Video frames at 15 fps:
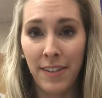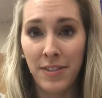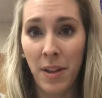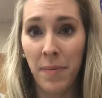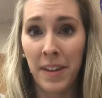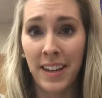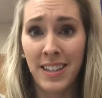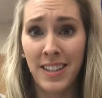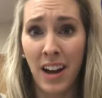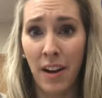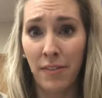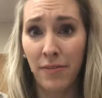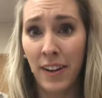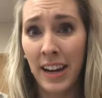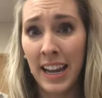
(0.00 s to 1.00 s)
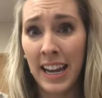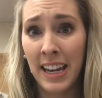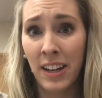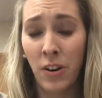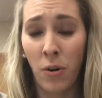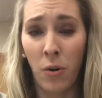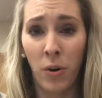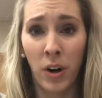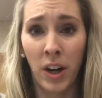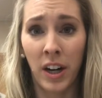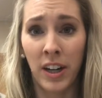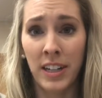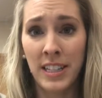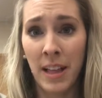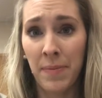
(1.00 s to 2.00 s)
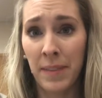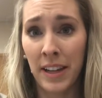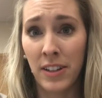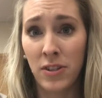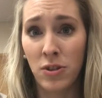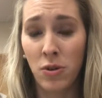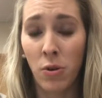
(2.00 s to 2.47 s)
if something's not fitting or something's